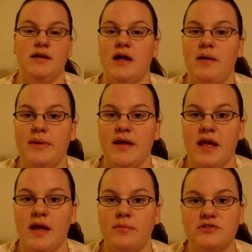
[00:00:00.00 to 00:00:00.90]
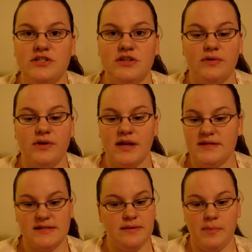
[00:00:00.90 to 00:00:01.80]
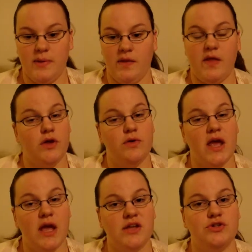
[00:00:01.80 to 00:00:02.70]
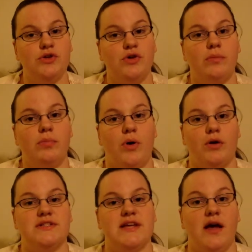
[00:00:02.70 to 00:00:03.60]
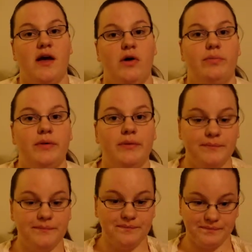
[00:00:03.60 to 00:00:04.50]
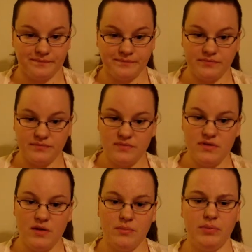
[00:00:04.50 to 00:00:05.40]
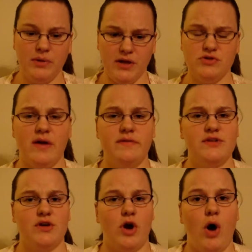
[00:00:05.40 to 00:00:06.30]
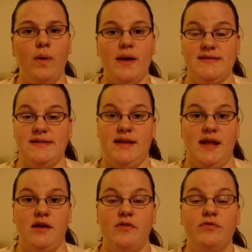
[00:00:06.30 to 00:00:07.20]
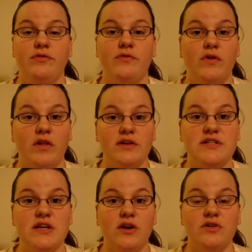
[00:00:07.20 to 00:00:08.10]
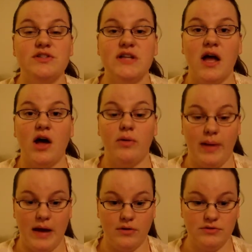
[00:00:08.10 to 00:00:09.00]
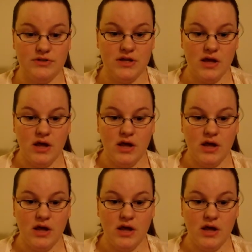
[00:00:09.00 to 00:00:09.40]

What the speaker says: Not being able to donate doesn't mean that you can't do your part to help. Blood drives are always in need of volunteers to help out.